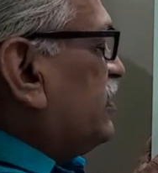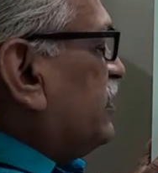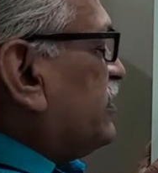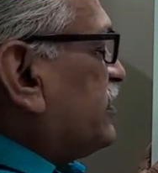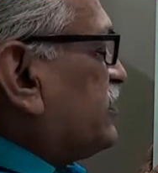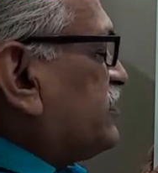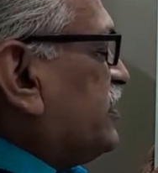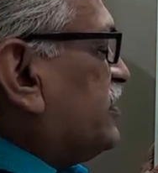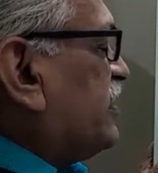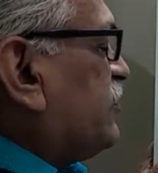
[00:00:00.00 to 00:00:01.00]
integration
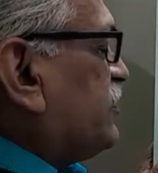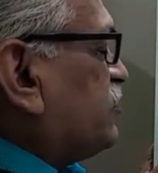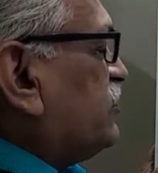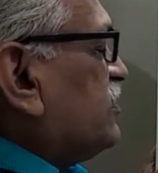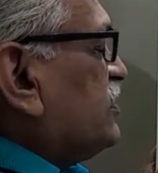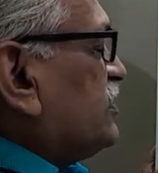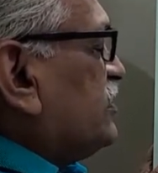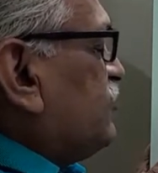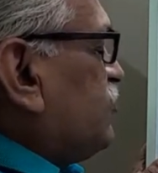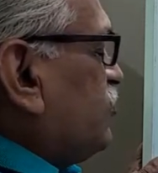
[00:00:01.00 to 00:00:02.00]
and derivative,
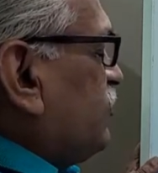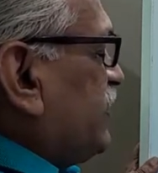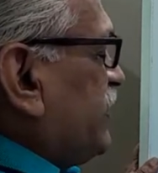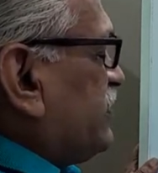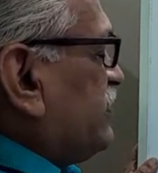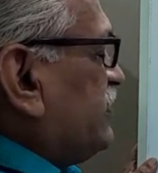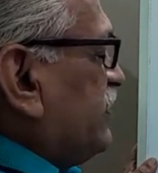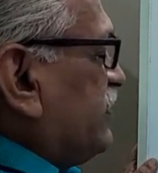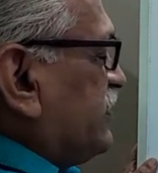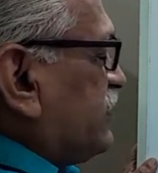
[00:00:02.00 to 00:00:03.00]
therefore we get
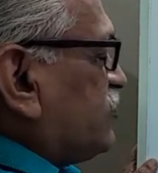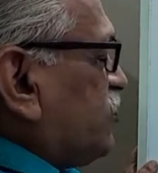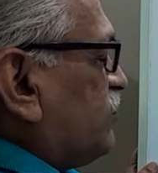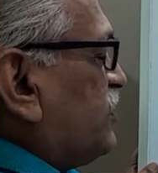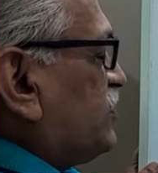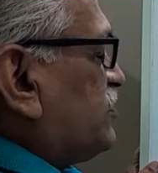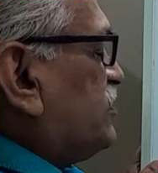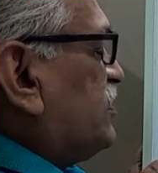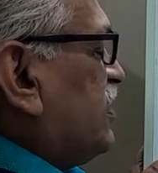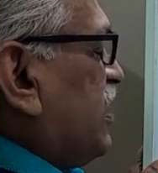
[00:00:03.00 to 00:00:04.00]
integration of this
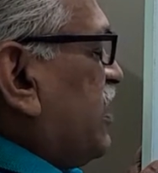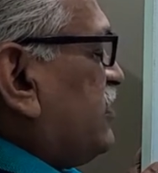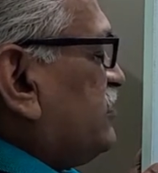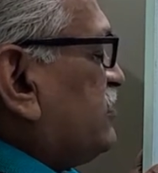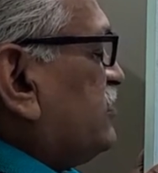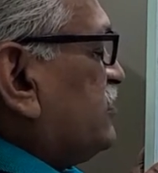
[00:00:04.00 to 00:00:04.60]
as